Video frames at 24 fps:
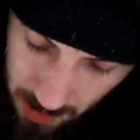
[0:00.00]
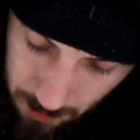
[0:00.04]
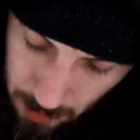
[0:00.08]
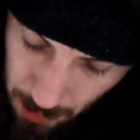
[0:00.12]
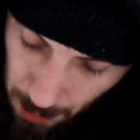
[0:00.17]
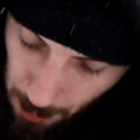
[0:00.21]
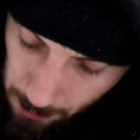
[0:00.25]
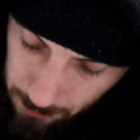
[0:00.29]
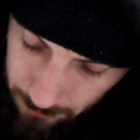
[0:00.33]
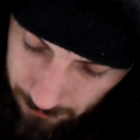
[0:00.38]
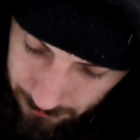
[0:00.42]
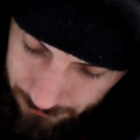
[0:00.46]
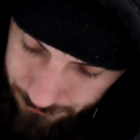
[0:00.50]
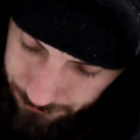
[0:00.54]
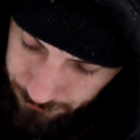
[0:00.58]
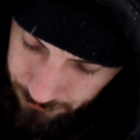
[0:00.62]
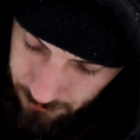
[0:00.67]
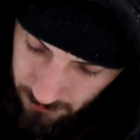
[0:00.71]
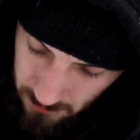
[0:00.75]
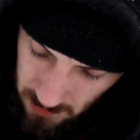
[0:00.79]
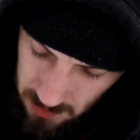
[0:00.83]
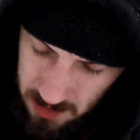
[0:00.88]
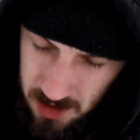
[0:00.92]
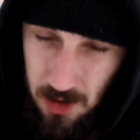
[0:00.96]
about.
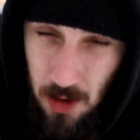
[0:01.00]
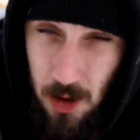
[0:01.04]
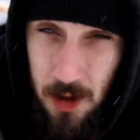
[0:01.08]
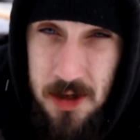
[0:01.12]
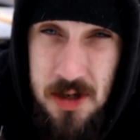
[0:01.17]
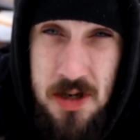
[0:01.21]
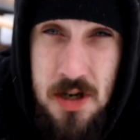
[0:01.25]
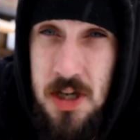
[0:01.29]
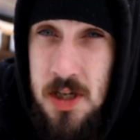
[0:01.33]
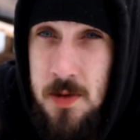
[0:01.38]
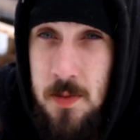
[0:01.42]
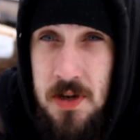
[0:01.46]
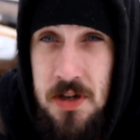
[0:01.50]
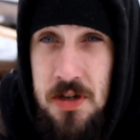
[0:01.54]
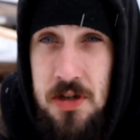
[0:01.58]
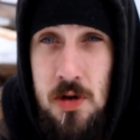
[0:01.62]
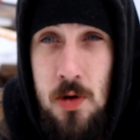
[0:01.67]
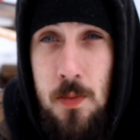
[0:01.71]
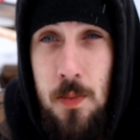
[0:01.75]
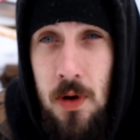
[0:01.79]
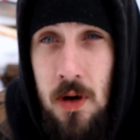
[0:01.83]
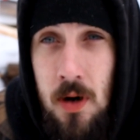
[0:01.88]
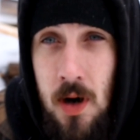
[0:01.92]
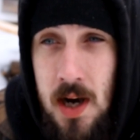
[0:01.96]
Got to just be
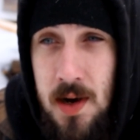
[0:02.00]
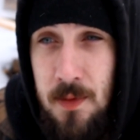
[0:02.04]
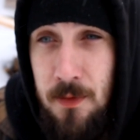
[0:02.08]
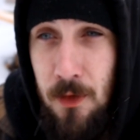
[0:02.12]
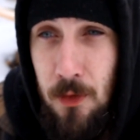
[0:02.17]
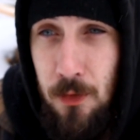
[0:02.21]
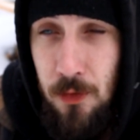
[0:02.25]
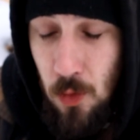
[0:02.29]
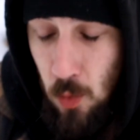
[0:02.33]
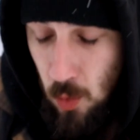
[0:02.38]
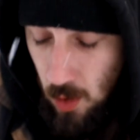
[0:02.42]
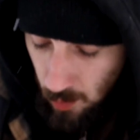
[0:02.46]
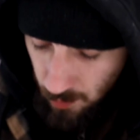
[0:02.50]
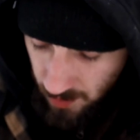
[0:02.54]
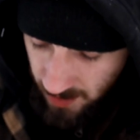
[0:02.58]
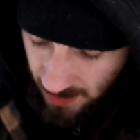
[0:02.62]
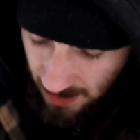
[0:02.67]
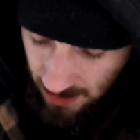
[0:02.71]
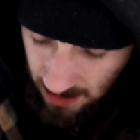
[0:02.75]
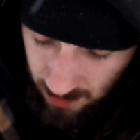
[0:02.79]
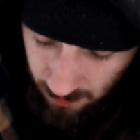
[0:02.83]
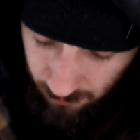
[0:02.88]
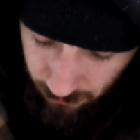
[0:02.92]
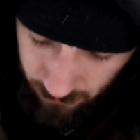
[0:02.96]
super grateful for what we
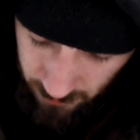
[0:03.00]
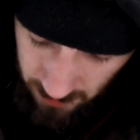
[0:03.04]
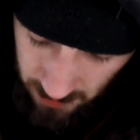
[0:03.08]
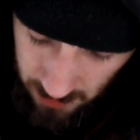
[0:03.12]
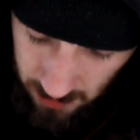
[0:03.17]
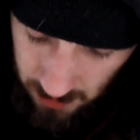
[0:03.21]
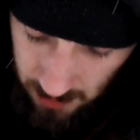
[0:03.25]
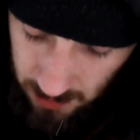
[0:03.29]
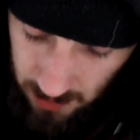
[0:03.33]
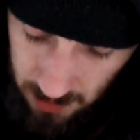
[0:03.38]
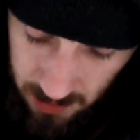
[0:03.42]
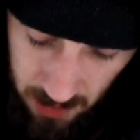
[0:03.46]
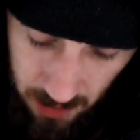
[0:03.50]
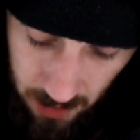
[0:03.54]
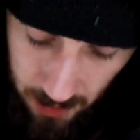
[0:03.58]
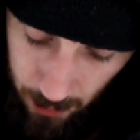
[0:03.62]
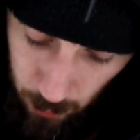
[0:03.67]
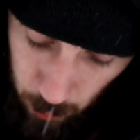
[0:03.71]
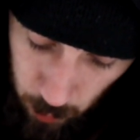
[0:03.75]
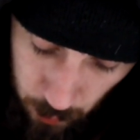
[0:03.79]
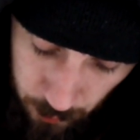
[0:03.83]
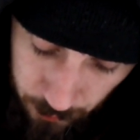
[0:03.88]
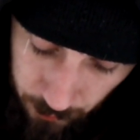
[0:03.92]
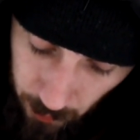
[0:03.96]
have. You got a
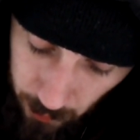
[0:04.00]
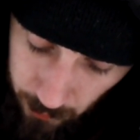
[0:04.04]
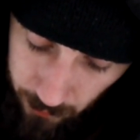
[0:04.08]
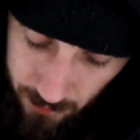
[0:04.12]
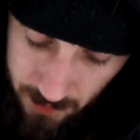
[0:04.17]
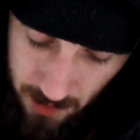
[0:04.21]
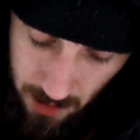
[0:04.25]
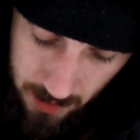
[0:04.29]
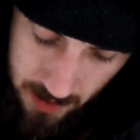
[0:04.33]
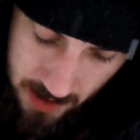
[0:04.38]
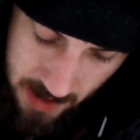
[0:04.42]
roof over your